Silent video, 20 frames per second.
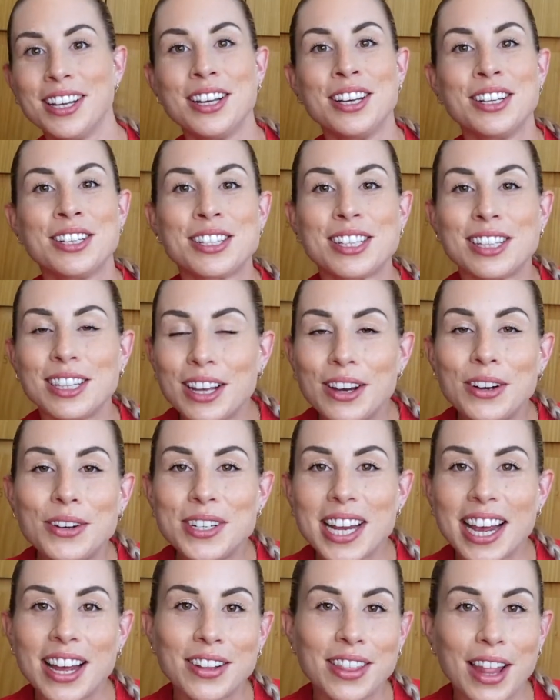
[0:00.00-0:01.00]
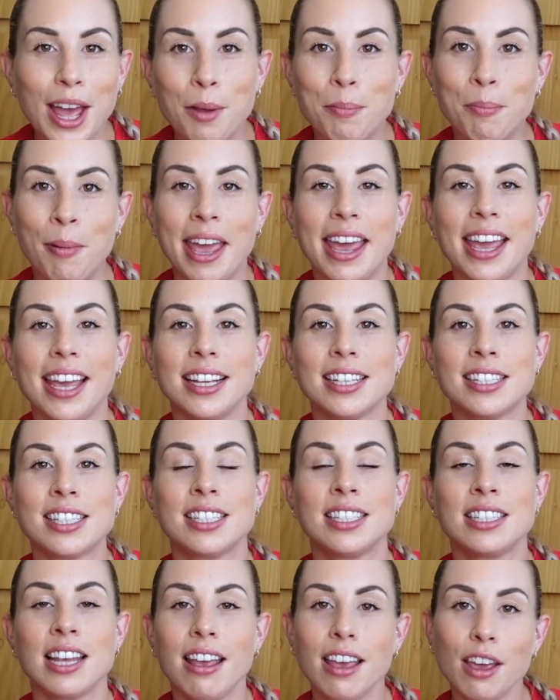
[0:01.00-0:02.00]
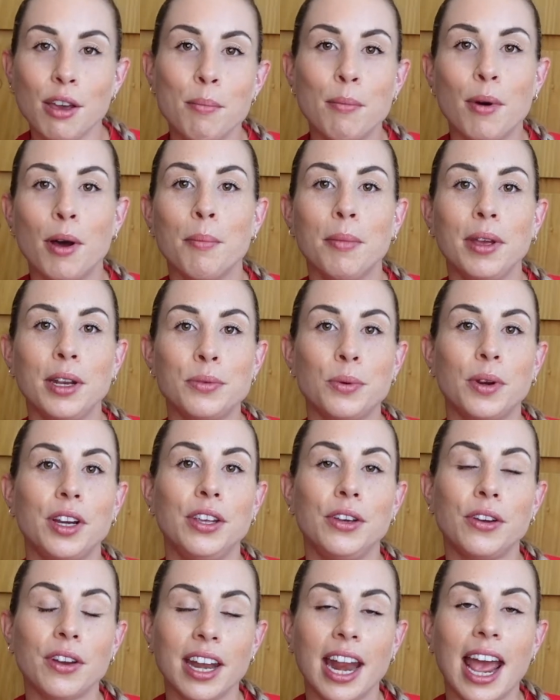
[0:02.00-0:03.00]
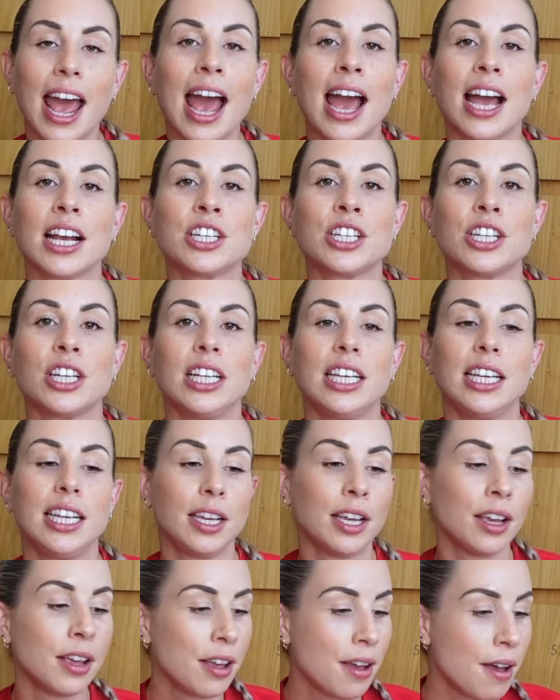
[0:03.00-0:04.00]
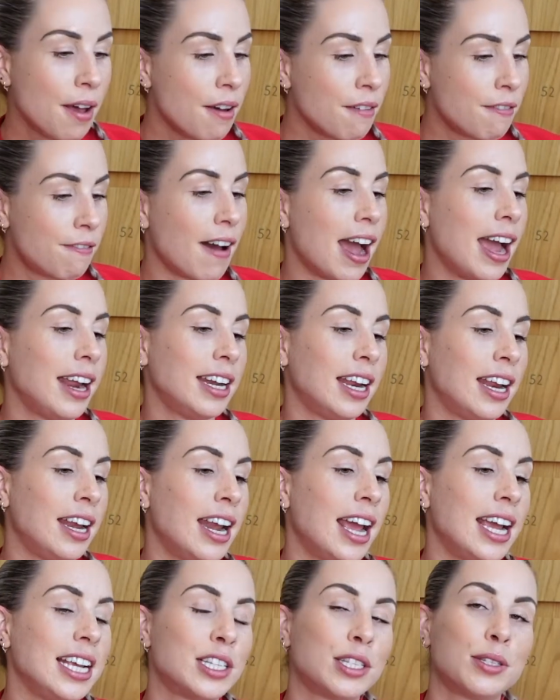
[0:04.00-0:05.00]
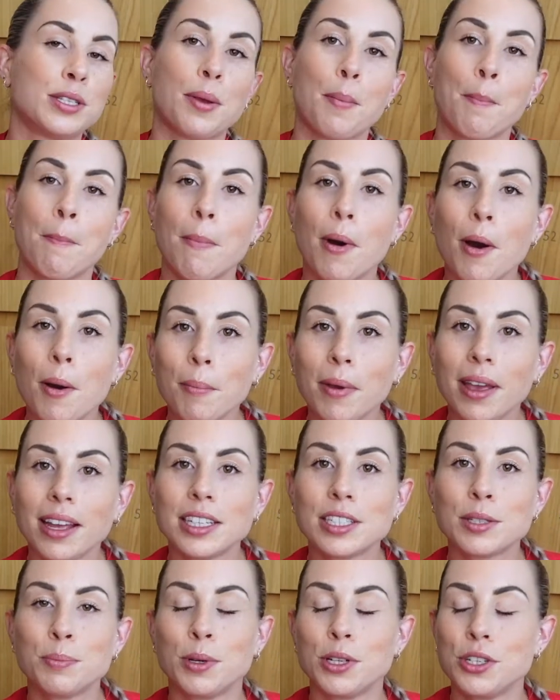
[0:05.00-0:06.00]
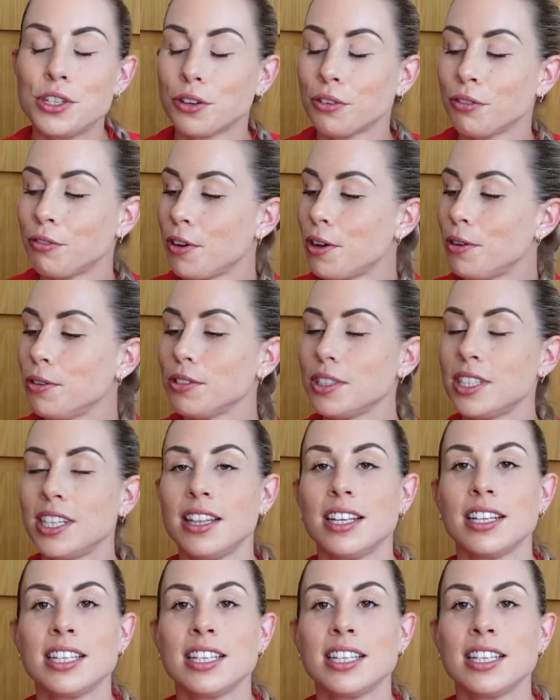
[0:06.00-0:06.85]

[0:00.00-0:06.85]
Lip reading: Slow down that pace. Take a moment where you can actually find a nice moment, put your phone to the